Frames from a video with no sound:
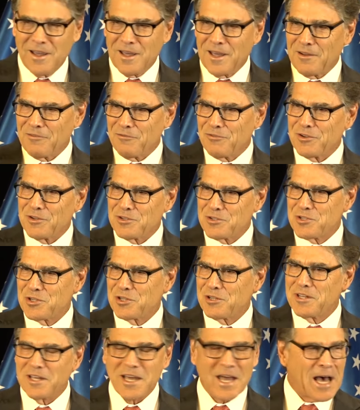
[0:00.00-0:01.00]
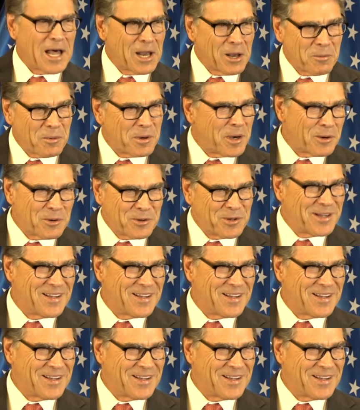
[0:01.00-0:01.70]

and visited the Alamo.